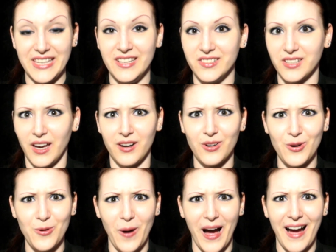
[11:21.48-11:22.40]
these. I don't
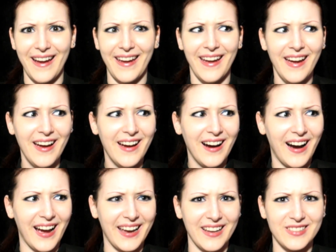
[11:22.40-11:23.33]
know why.
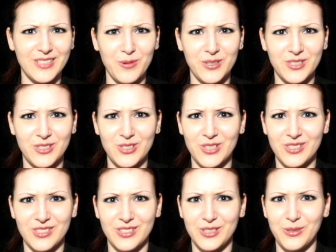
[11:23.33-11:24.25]
I guess I was
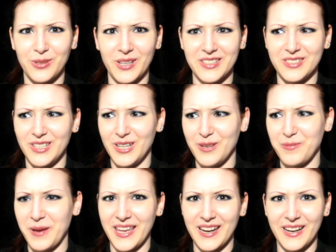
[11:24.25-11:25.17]
just too lazy
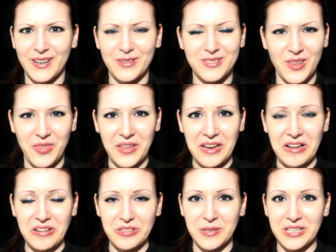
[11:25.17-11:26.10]
picking out something
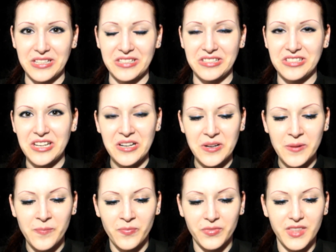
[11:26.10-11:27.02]
else, because
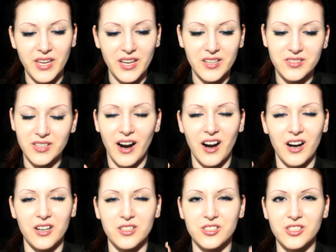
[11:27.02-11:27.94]
these
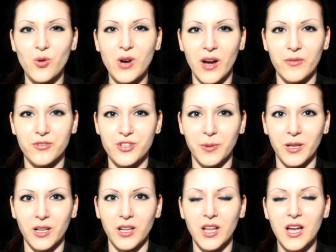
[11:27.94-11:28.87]
are so
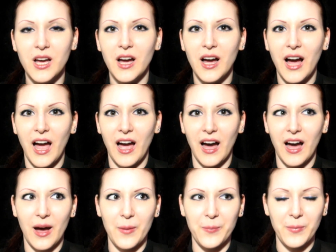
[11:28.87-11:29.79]
comfortable.
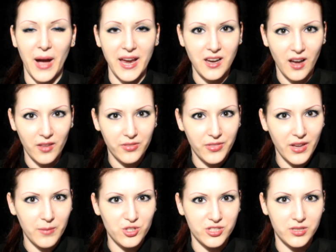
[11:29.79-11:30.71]
I cut
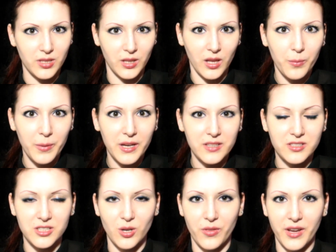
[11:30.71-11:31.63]
them just a little bit,
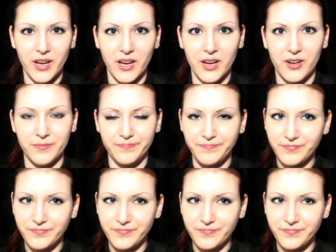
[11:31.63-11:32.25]
so they're